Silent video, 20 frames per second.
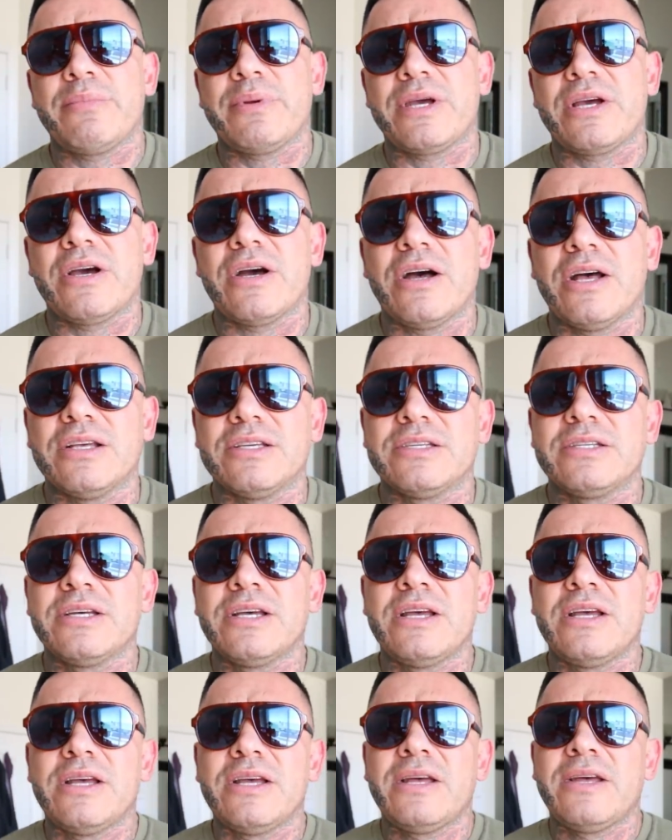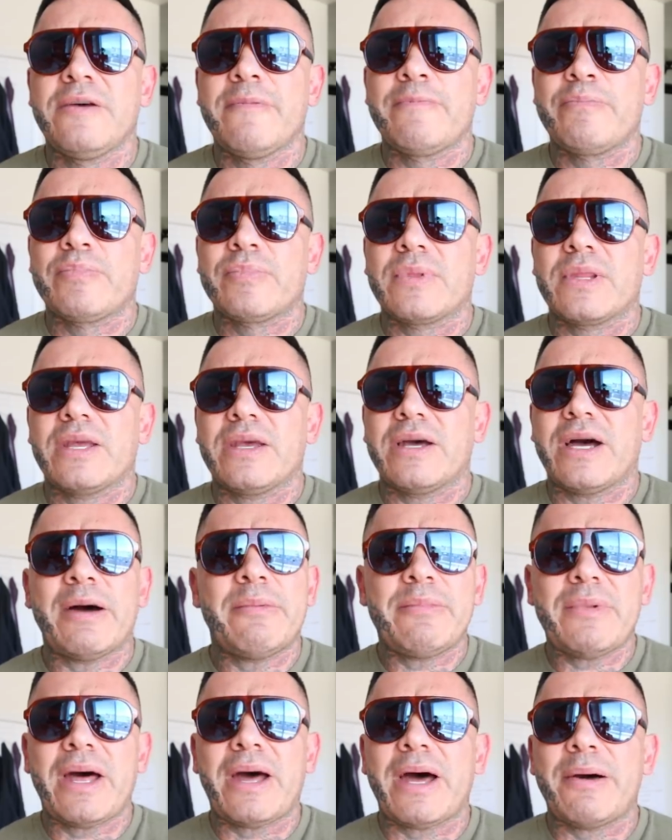because
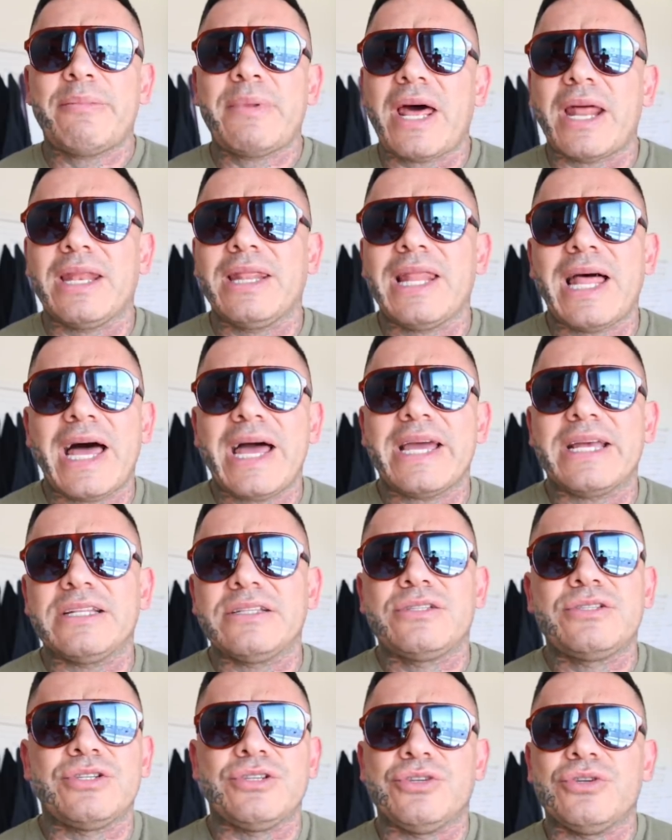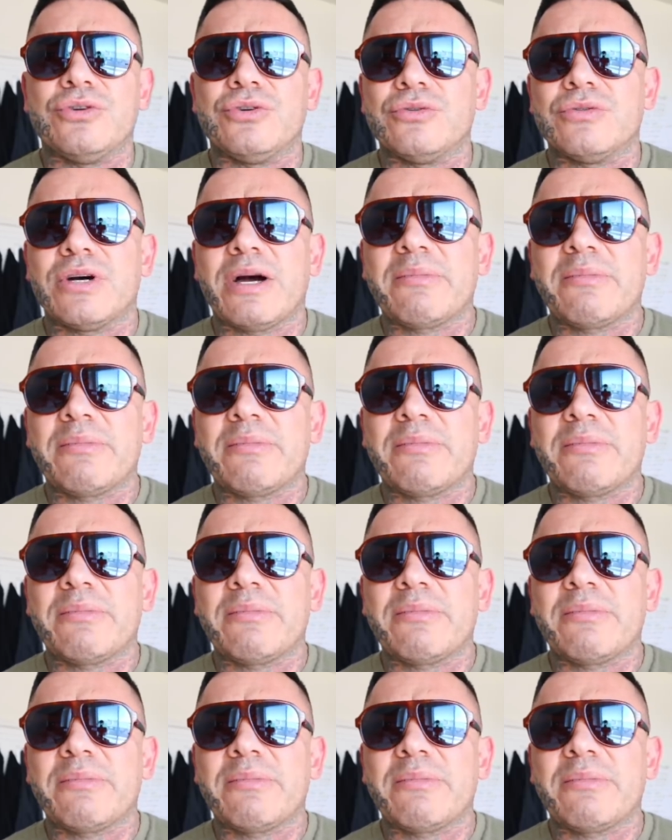I'm not lying to you.